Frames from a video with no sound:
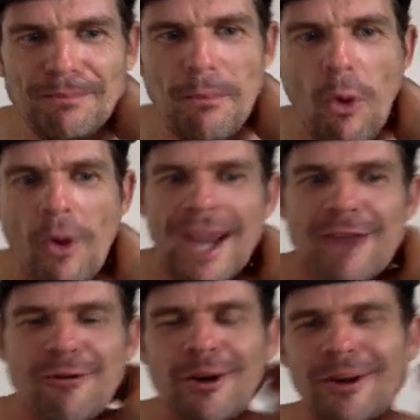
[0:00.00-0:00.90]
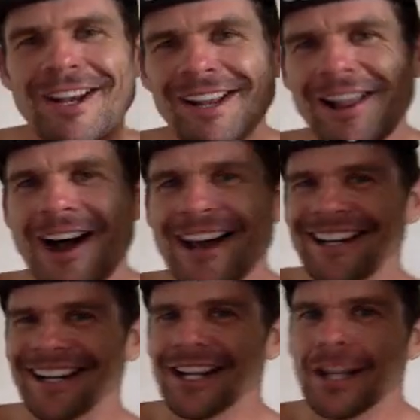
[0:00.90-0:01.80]
more aero.
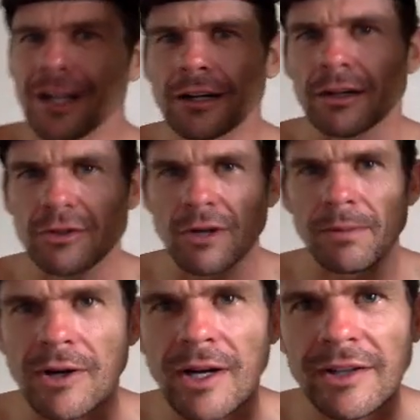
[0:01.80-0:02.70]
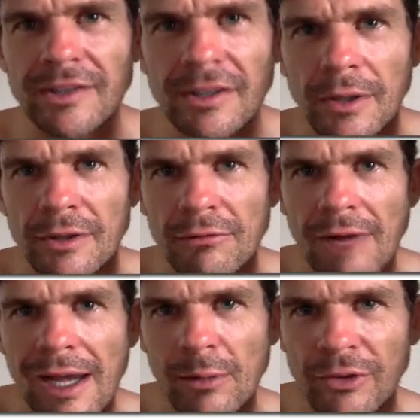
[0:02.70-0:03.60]
I got dropped, guys, because my
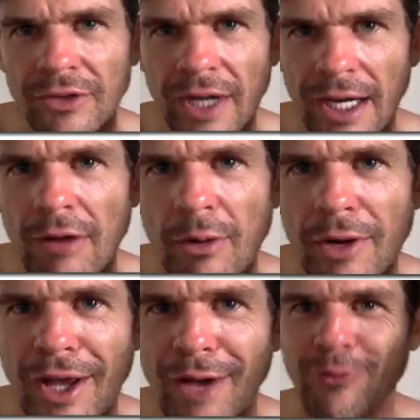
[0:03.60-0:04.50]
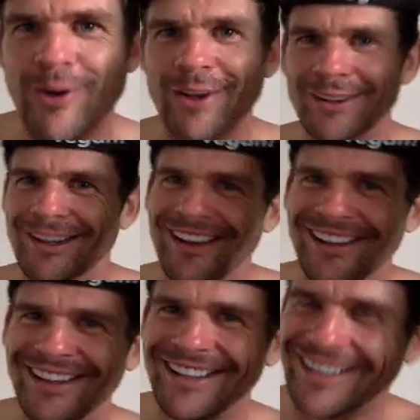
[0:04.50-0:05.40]
derailleur wasn't aero enough. It's like
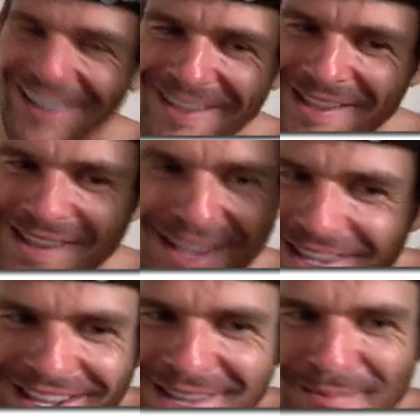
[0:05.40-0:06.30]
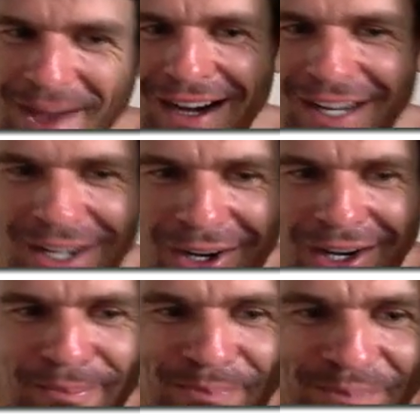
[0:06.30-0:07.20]
marketing
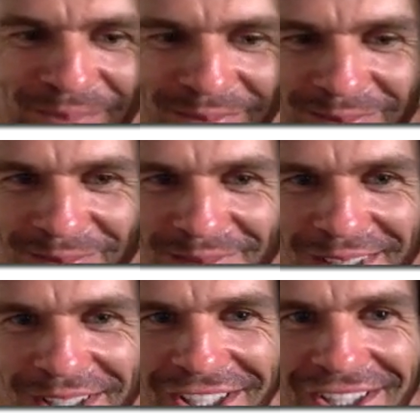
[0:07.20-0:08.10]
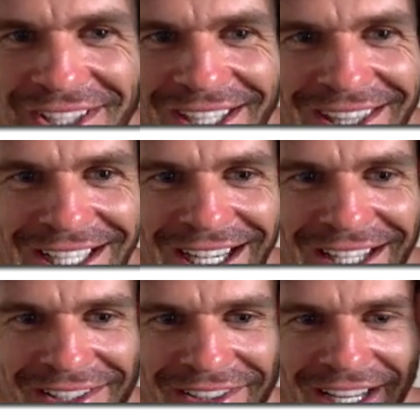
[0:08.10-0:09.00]
hype. You know, they, they
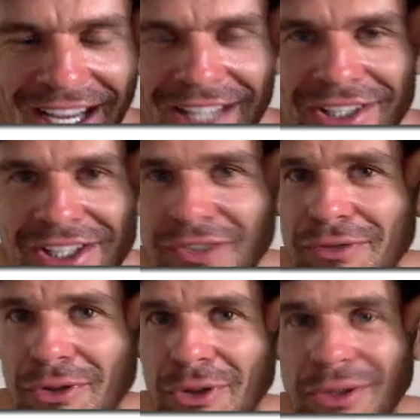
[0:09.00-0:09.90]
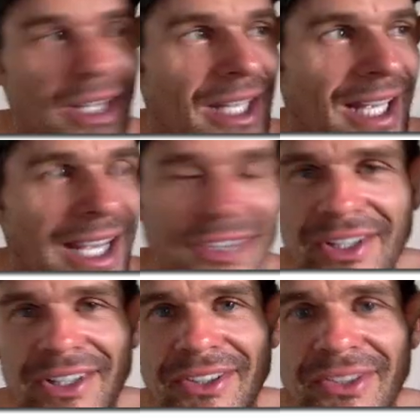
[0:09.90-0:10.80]
can't just say, hey, shit's good as it
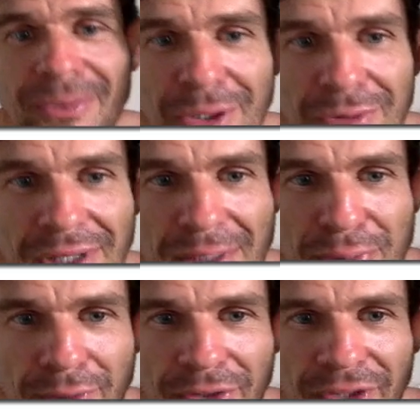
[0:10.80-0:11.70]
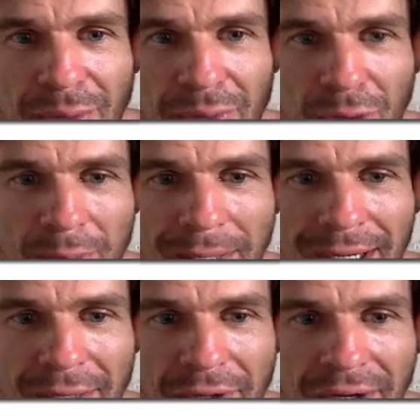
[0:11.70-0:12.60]
is. We couldn't really improve it, so we'll talk about
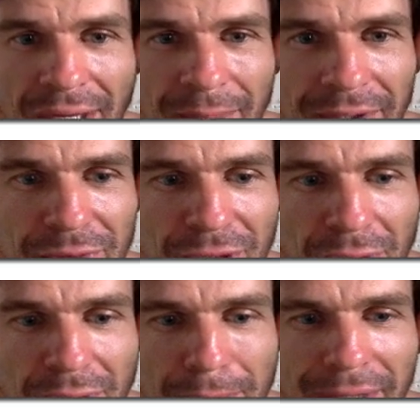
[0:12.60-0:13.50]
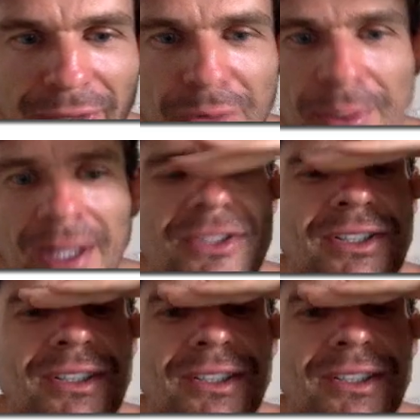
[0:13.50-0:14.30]
aerodynamics, which don't really matter too much